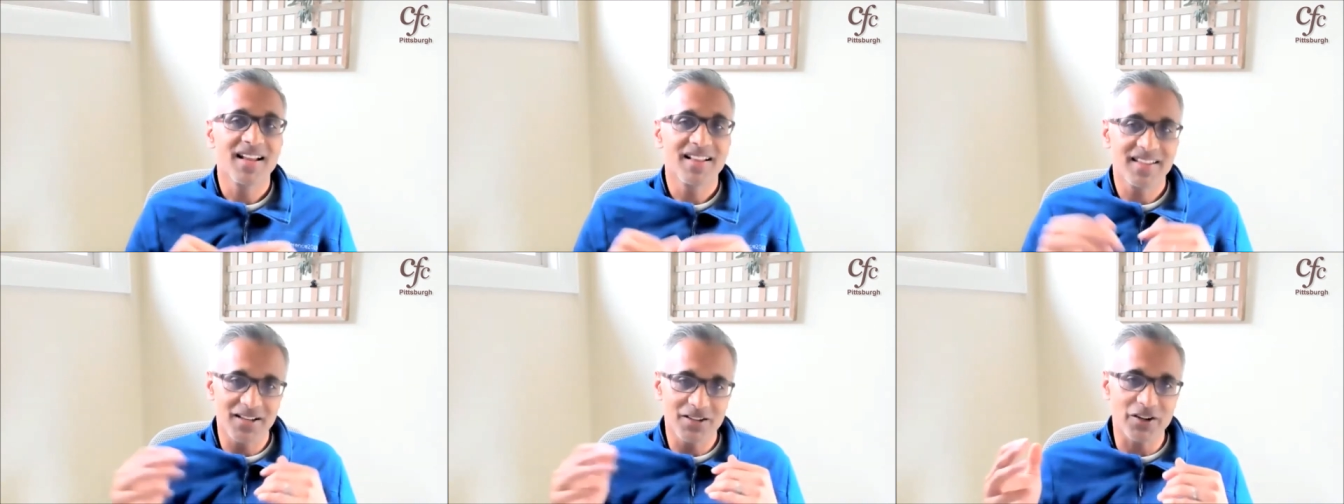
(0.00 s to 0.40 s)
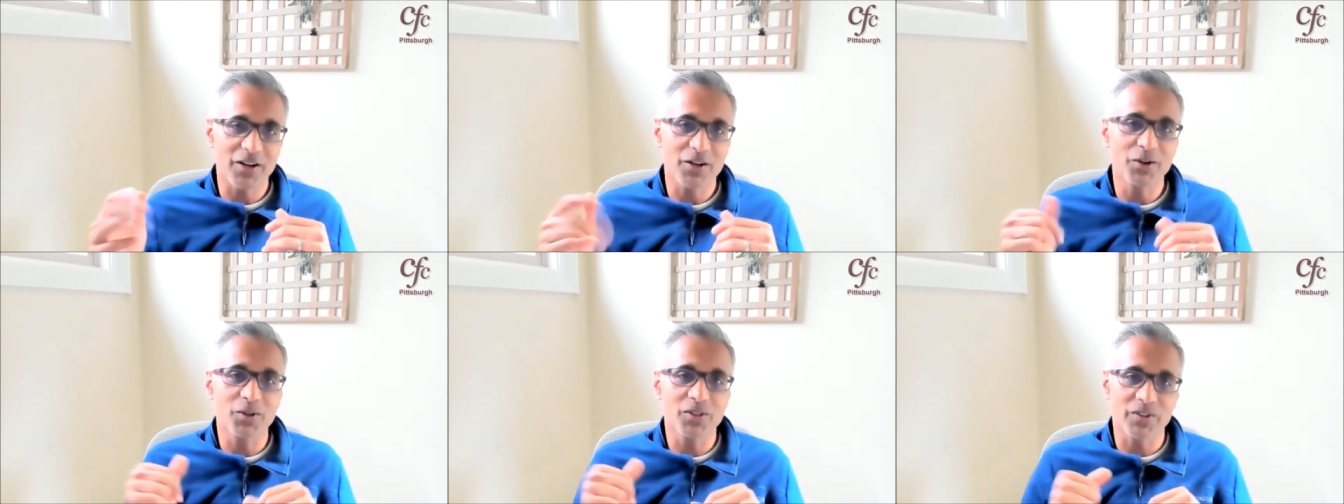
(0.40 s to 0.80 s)
Then try
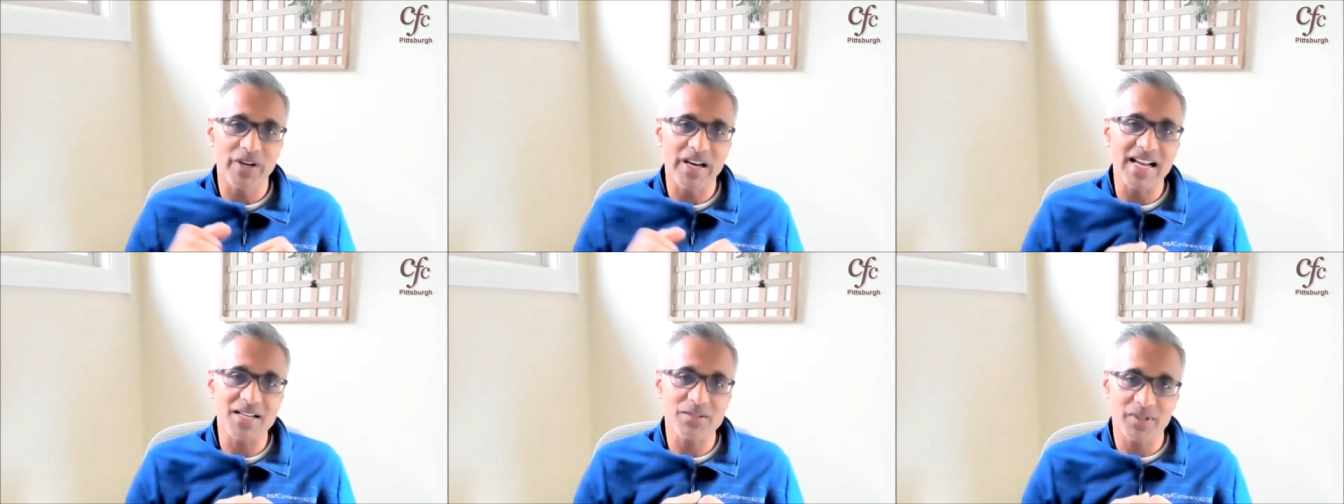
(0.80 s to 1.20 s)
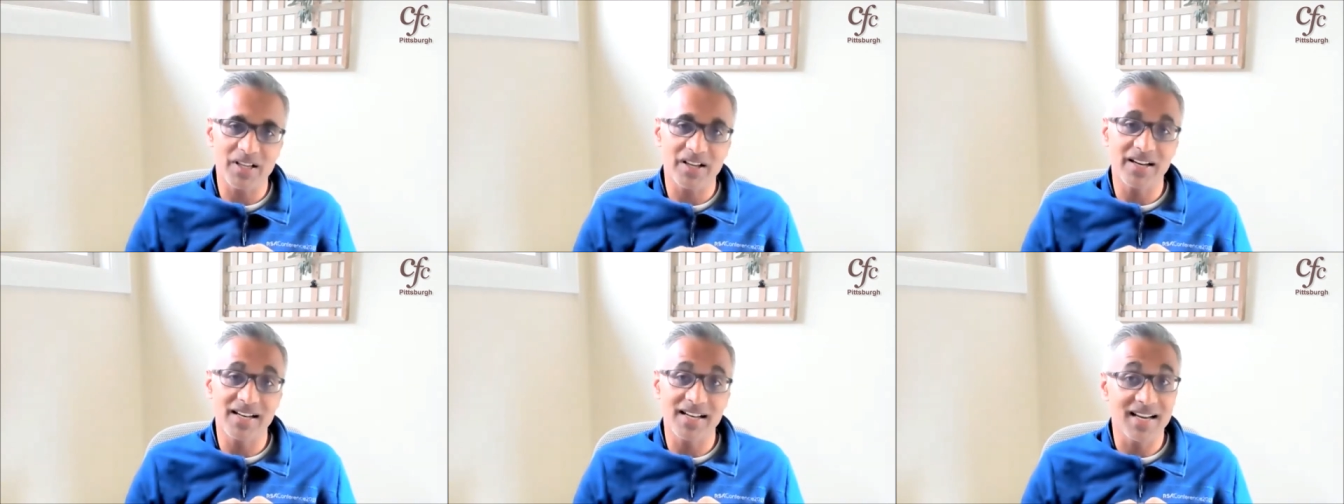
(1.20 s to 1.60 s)
to go 3 days
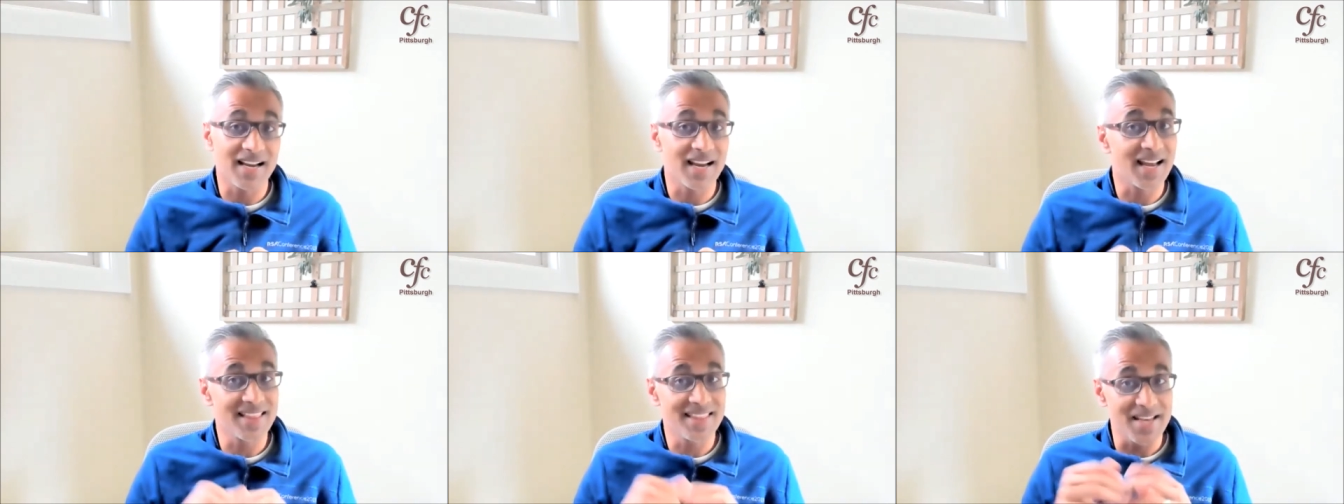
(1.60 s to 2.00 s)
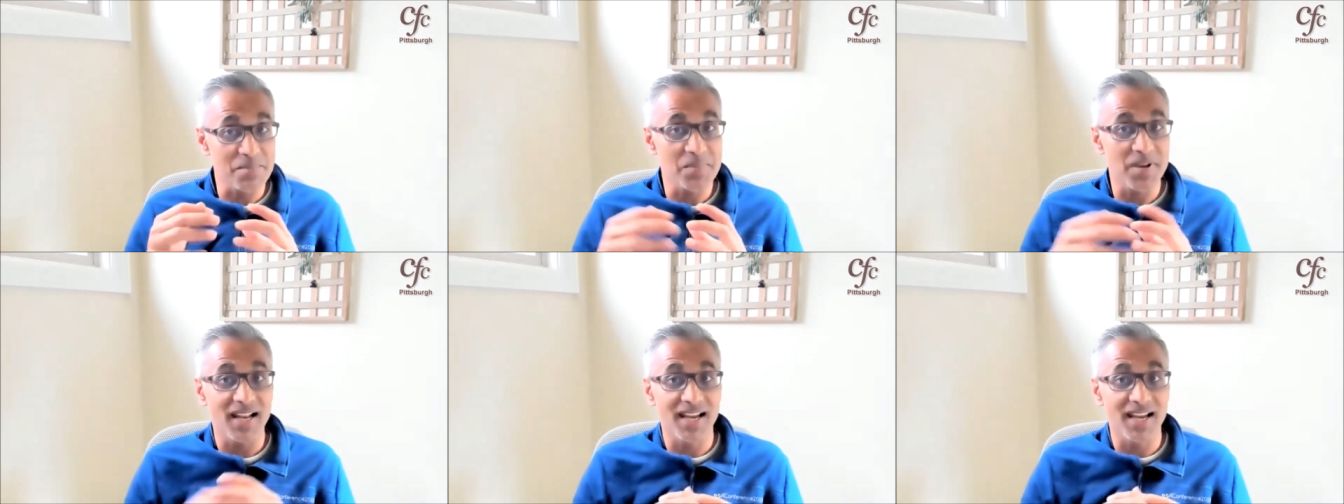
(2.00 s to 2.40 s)
without eating and then
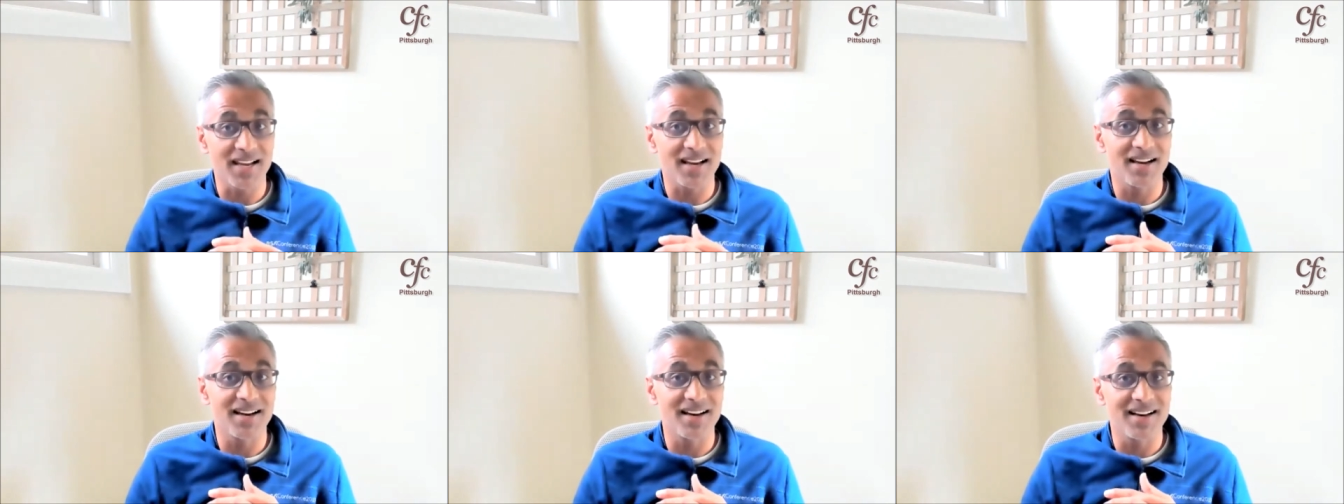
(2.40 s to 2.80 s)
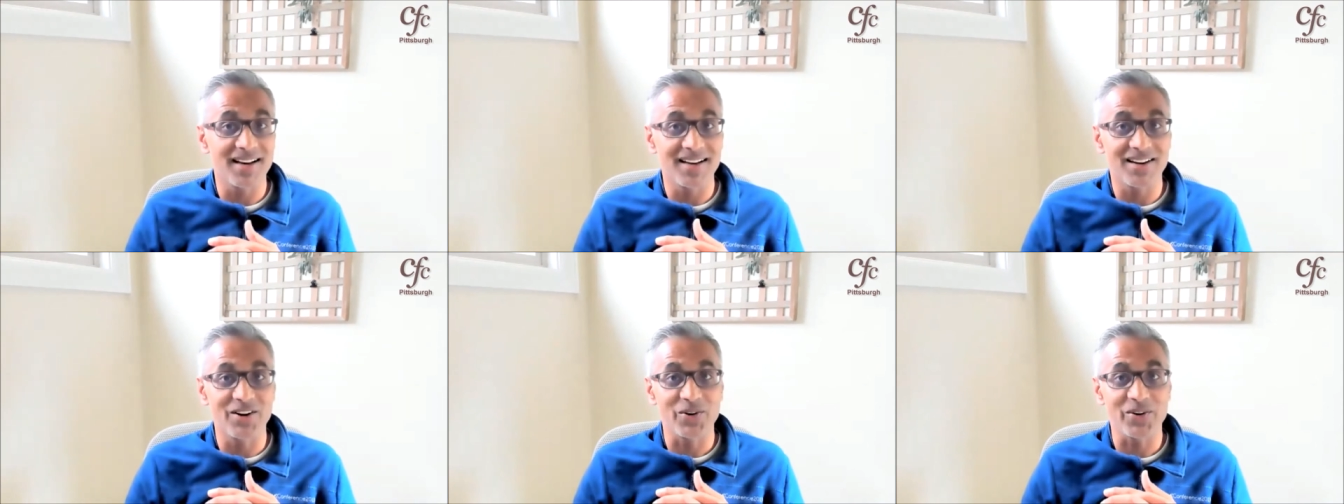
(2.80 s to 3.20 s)
be like,
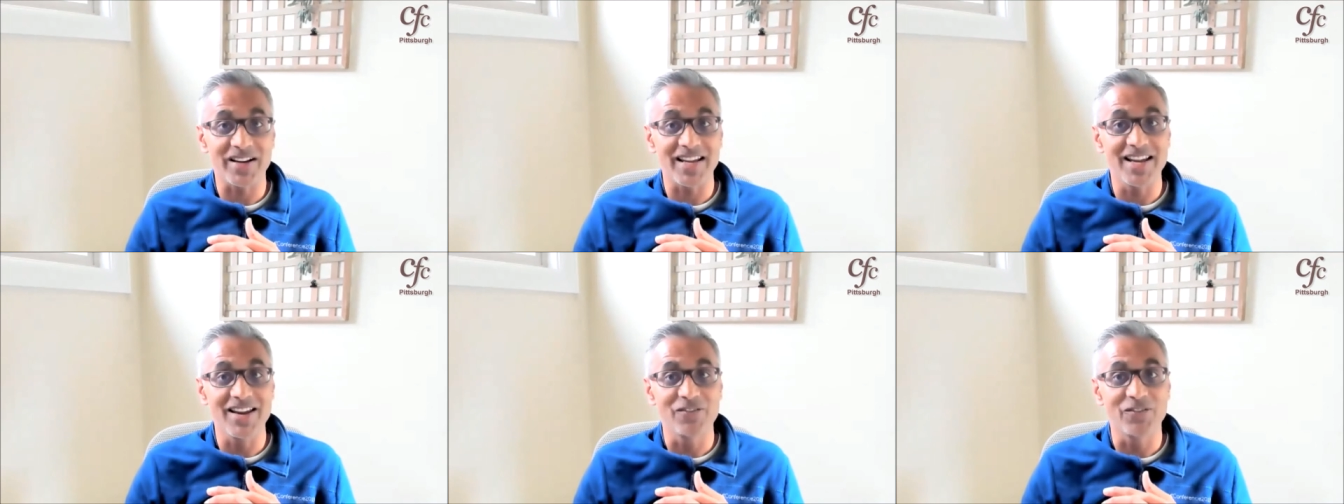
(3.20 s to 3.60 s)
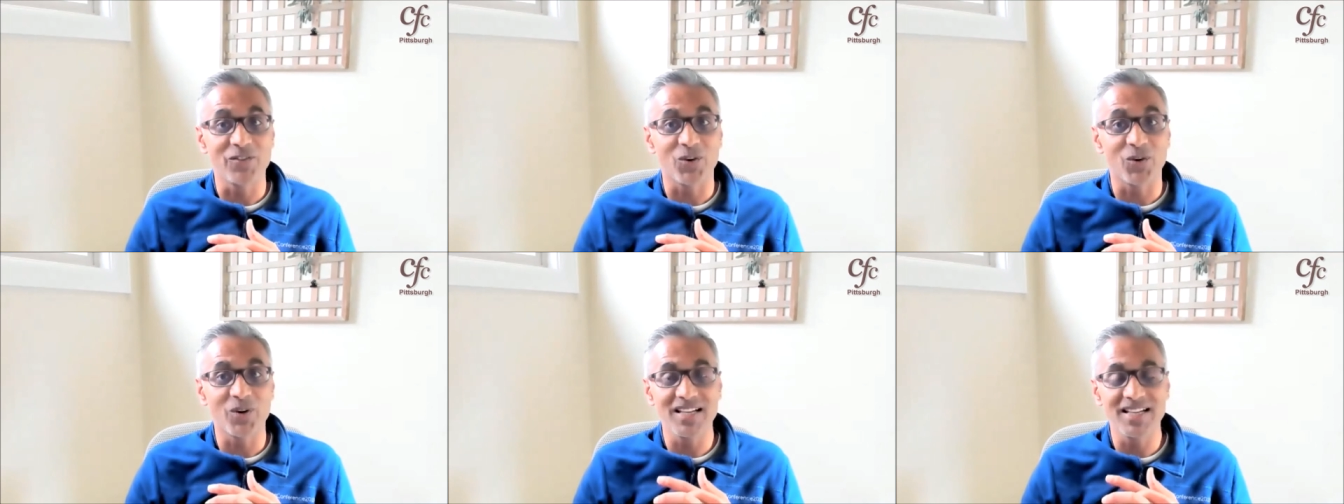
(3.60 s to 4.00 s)

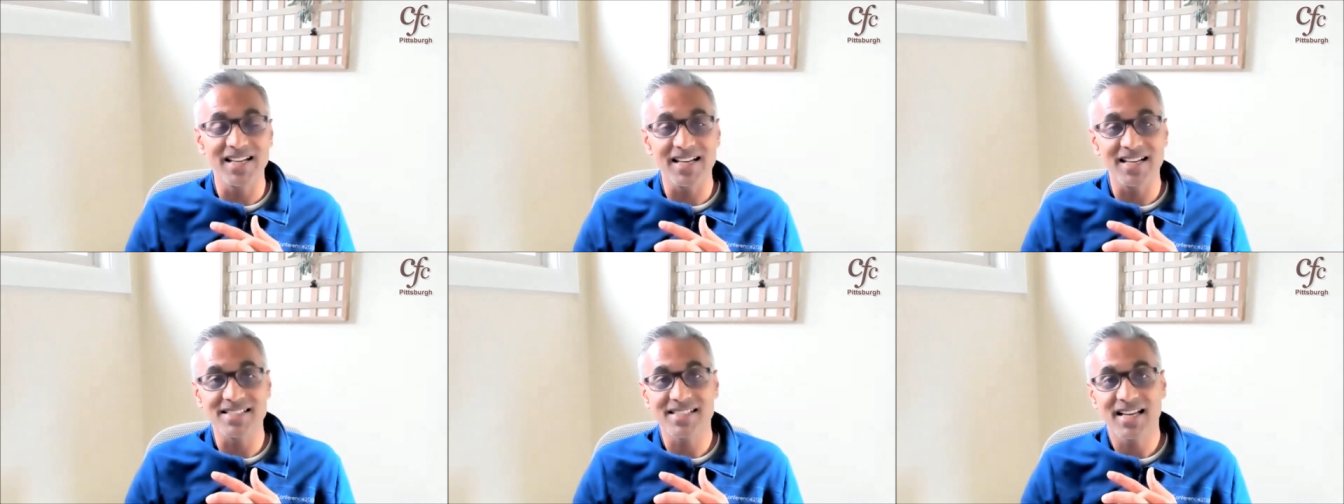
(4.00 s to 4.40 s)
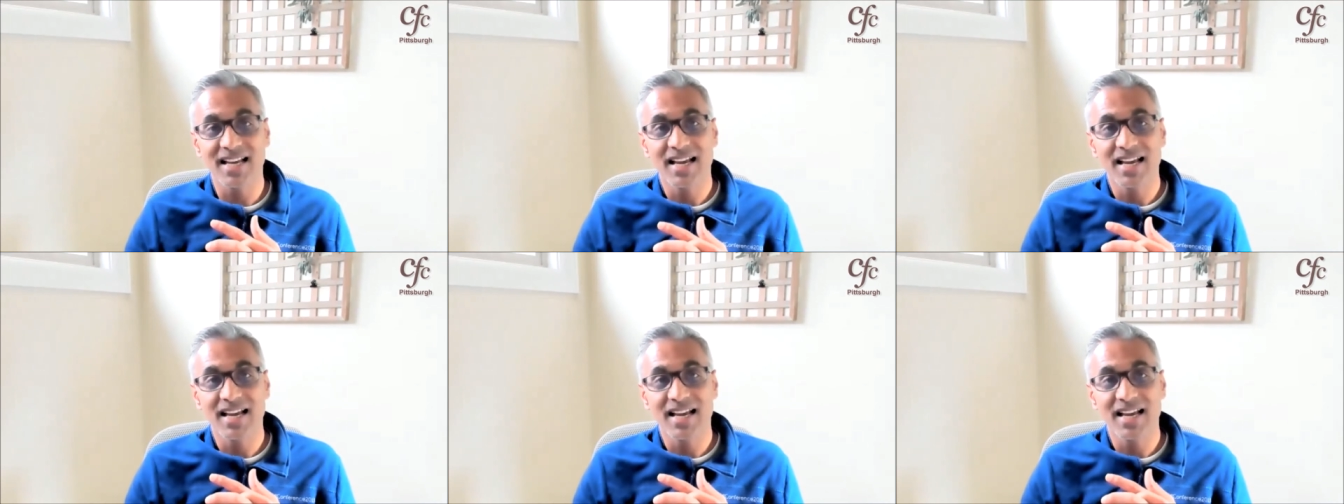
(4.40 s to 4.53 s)
40 days.